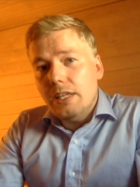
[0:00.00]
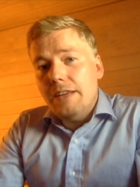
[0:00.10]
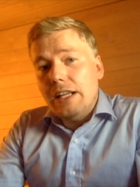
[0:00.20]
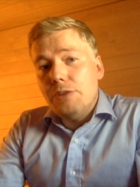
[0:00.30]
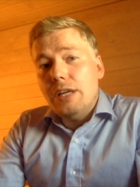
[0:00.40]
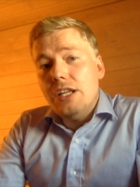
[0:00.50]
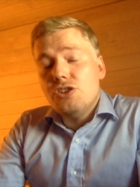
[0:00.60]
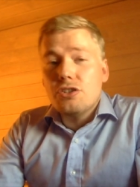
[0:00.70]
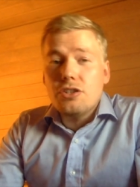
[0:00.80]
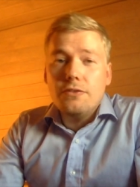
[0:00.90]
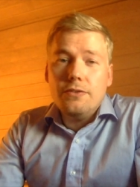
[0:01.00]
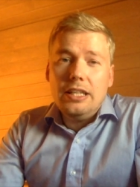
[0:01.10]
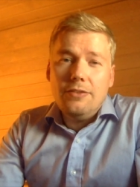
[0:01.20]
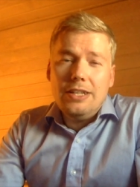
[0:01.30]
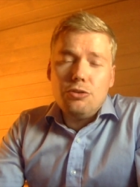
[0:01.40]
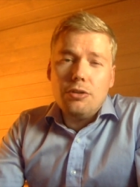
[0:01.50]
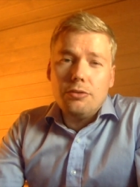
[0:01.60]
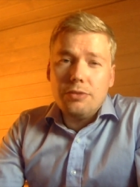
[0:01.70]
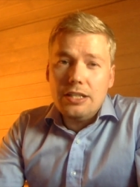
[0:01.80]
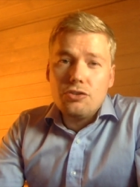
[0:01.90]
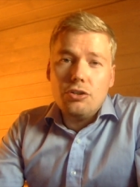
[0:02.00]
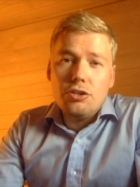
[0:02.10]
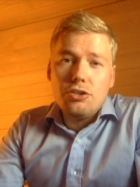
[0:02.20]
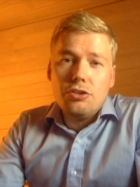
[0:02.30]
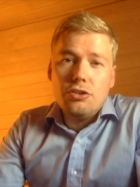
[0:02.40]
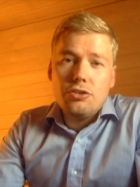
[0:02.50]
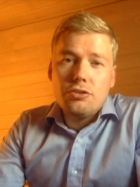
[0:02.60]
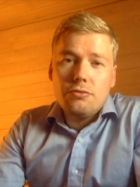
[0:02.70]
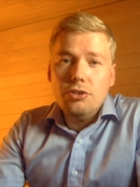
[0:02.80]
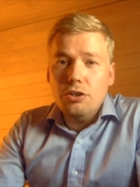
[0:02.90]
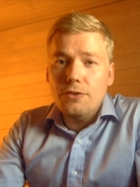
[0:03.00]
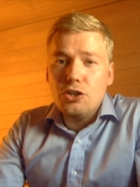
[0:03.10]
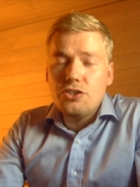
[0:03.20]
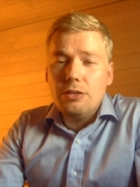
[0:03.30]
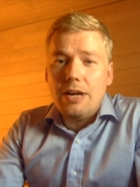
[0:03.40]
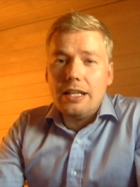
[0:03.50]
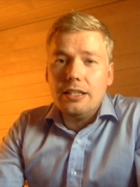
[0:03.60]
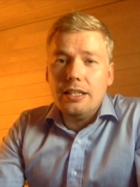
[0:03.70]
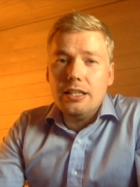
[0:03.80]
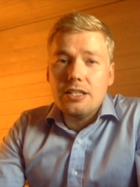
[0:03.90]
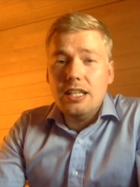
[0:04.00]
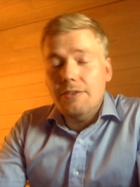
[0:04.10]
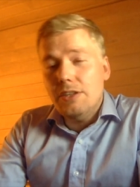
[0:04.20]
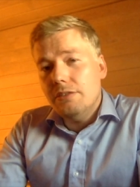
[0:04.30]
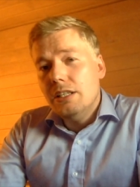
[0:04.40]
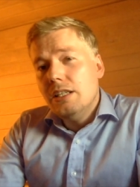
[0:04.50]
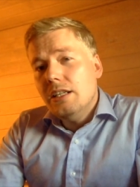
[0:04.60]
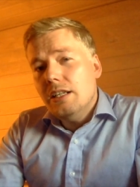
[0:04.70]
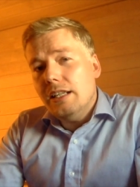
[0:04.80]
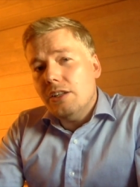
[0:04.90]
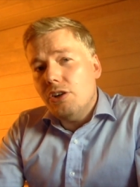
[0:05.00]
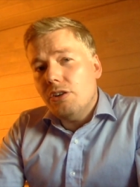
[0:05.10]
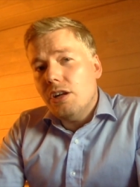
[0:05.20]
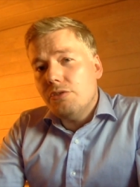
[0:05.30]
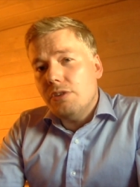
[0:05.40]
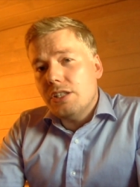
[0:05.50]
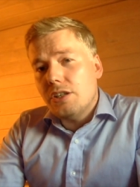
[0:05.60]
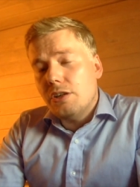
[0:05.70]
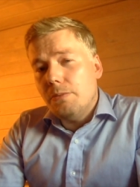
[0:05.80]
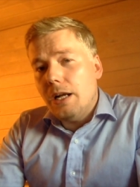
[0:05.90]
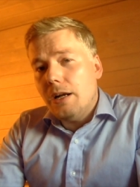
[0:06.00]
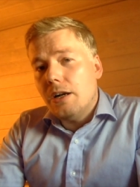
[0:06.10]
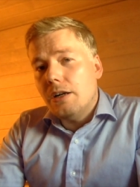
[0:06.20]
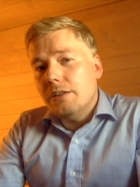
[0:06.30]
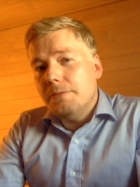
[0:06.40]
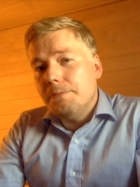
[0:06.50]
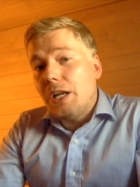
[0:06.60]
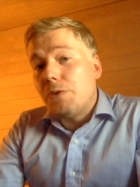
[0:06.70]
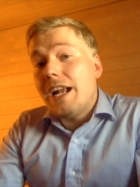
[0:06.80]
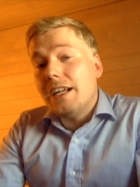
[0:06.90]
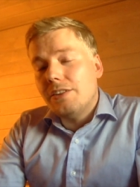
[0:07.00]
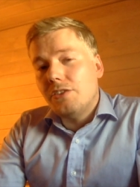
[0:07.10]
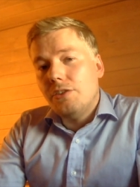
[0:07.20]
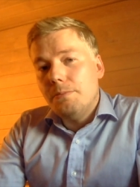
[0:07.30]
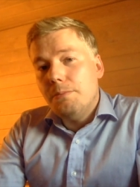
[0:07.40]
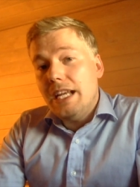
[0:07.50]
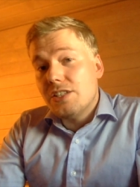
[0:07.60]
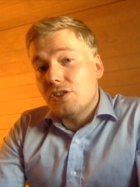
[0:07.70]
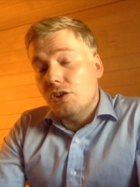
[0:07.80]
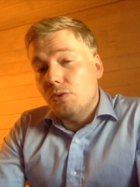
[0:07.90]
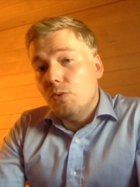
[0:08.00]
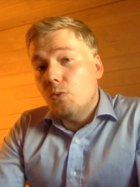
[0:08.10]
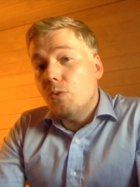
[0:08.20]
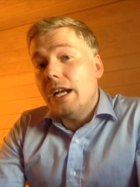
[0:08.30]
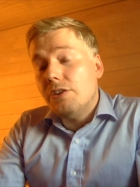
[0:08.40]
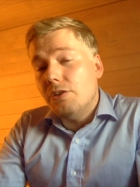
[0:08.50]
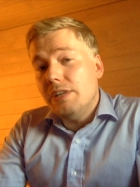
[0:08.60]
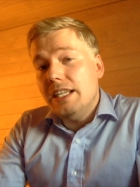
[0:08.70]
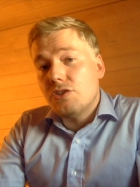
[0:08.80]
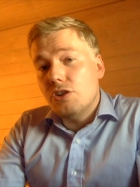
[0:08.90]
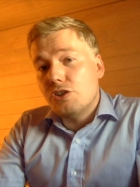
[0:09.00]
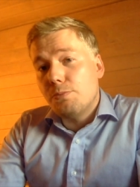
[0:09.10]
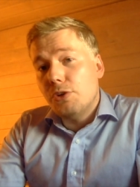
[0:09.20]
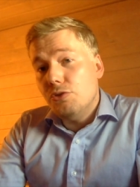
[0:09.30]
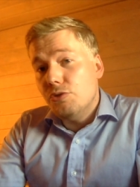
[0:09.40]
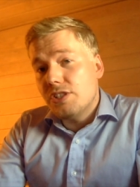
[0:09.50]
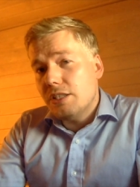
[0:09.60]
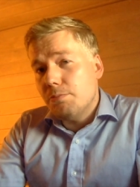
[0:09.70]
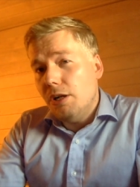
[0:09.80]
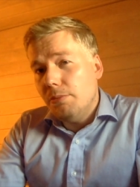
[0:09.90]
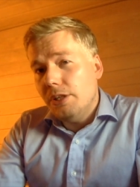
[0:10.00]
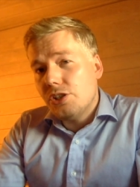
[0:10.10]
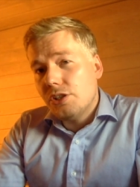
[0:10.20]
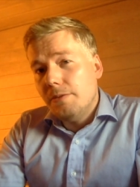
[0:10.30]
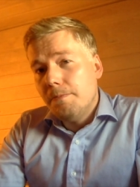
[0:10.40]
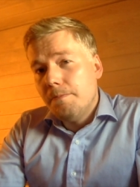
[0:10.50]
evaluations of individual researchers, university rankings, and even entire countries are, are ranked based on where the research produced is published.